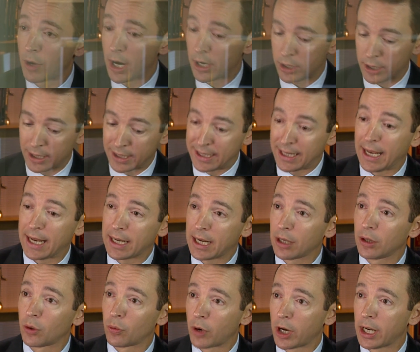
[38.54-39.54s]
you're actually
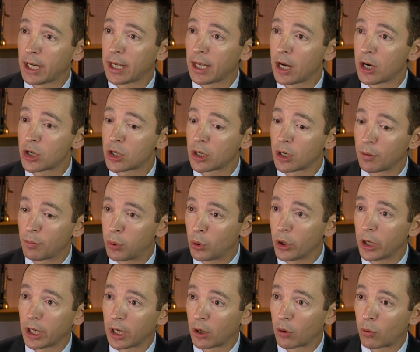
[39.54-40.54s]
taking the radiation and
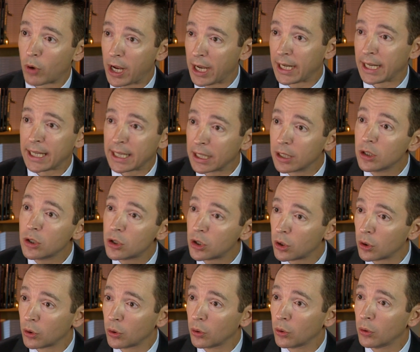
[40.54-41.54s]
putting it right
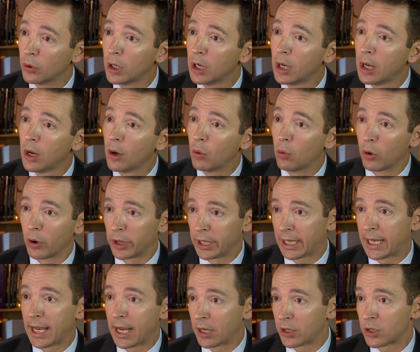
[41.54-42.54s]
into where the
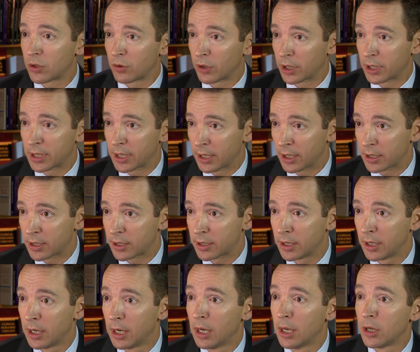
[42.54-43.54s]
cancer
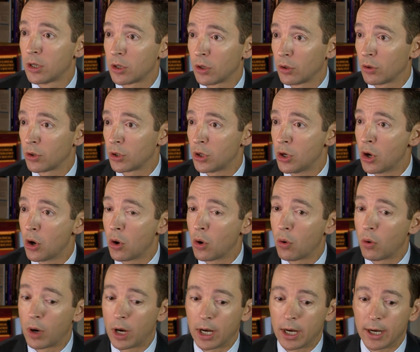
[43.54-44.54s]
exists. So there's
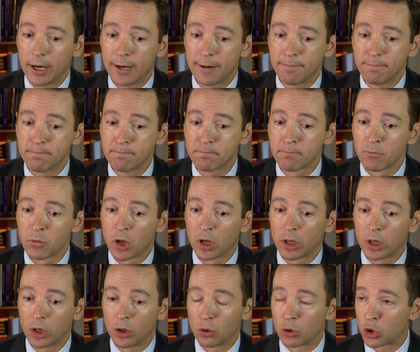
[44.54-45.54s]
no
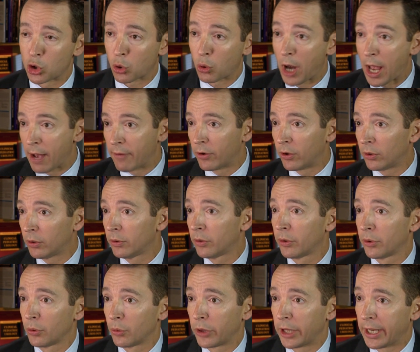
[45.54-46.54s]
travel
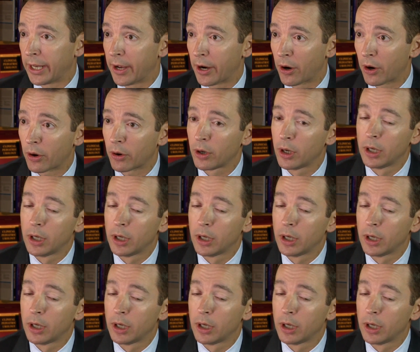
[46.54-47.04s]
through the air.